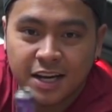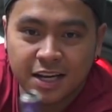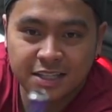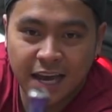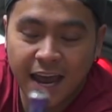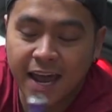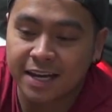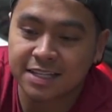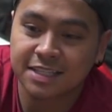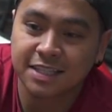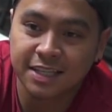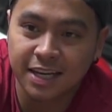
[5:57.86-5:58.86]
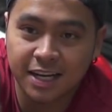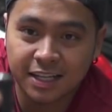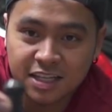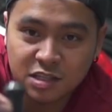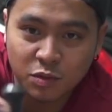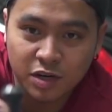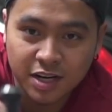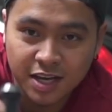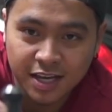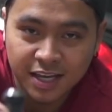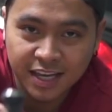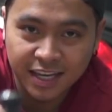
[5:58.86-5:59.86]
it's ass, and this one,
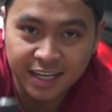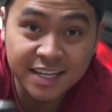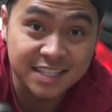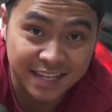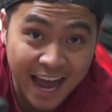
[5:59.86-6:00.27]
it's